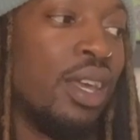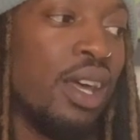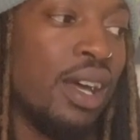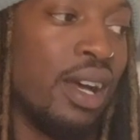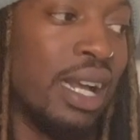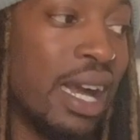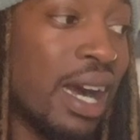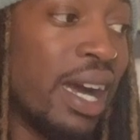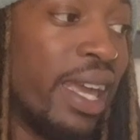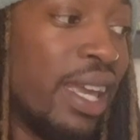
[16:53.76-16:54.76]
a
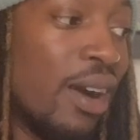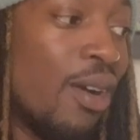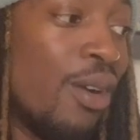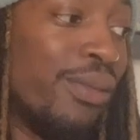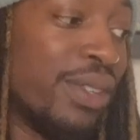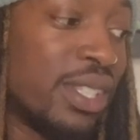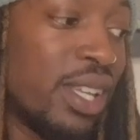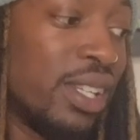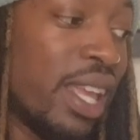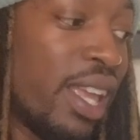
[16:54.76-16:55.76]
guy of a
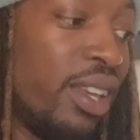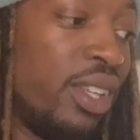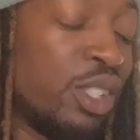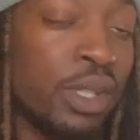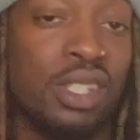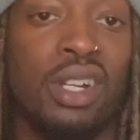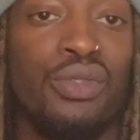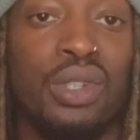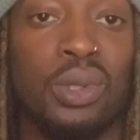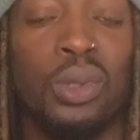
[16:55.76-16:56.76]
certain age messing around
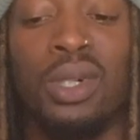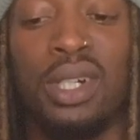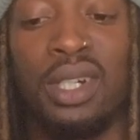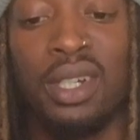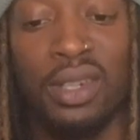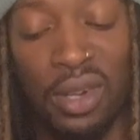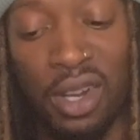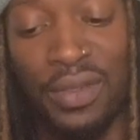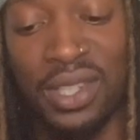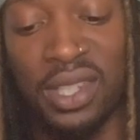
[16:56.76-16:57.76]
with his daughter
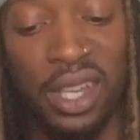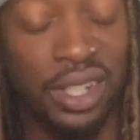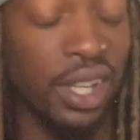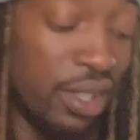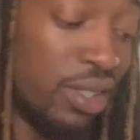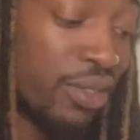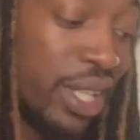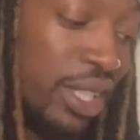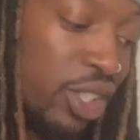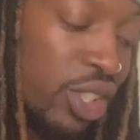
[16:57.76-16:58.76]
of a certain
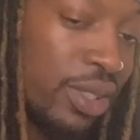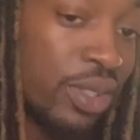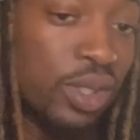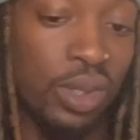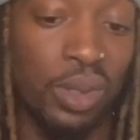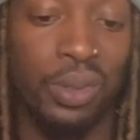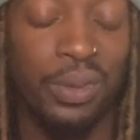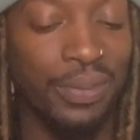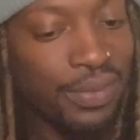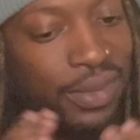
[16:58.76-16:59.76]
underage. So
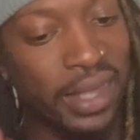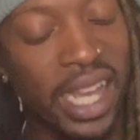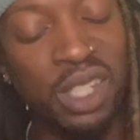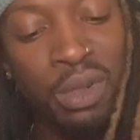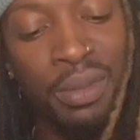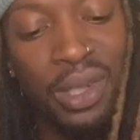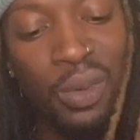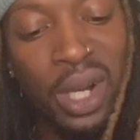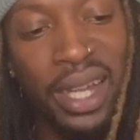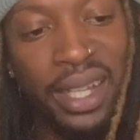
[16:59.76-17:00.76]
that's probably
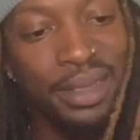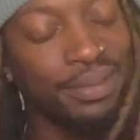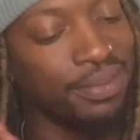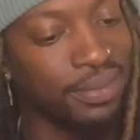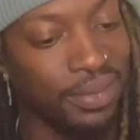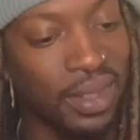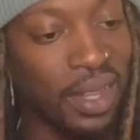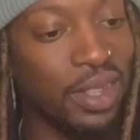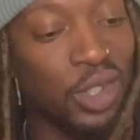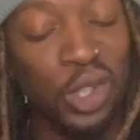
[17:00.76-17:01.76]
why.
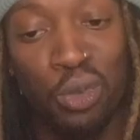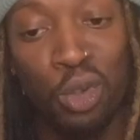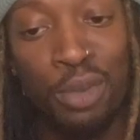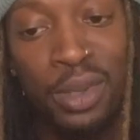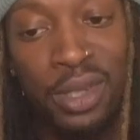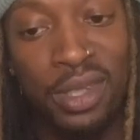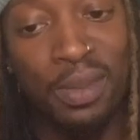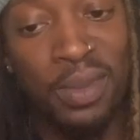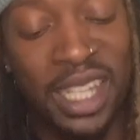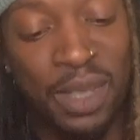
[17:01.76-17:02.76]
Just rumors
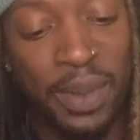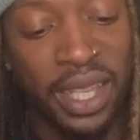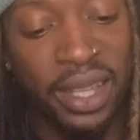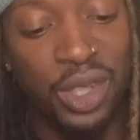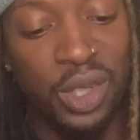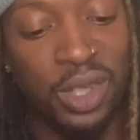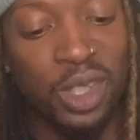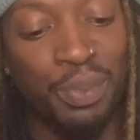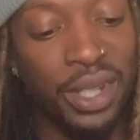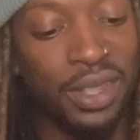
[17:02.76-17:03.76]
and speculations,
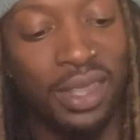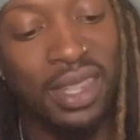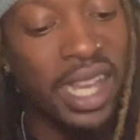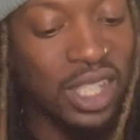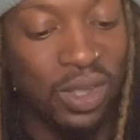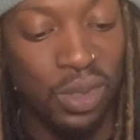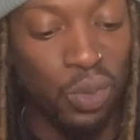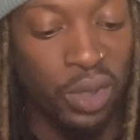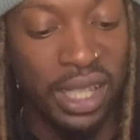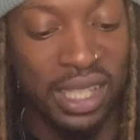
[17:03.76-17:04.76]
but that's what it's